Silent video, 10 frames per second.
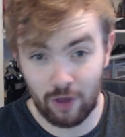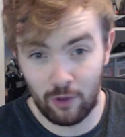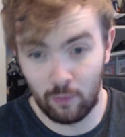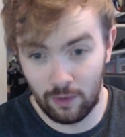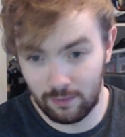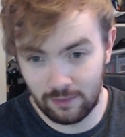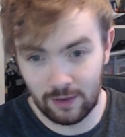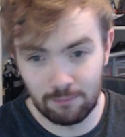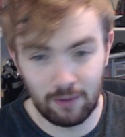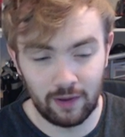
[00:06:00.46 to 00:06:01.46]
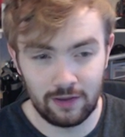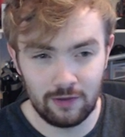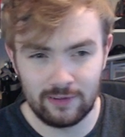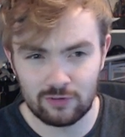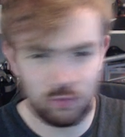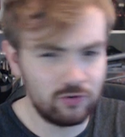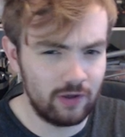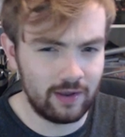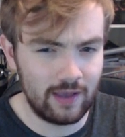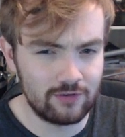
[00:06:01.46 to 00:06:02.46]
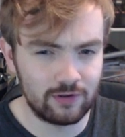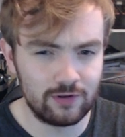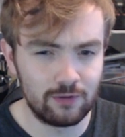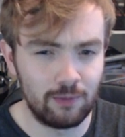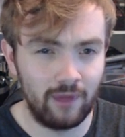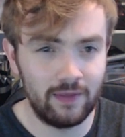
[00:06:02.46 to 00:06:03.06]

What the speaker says: I were, you know, buying units, which I occasionally do buy.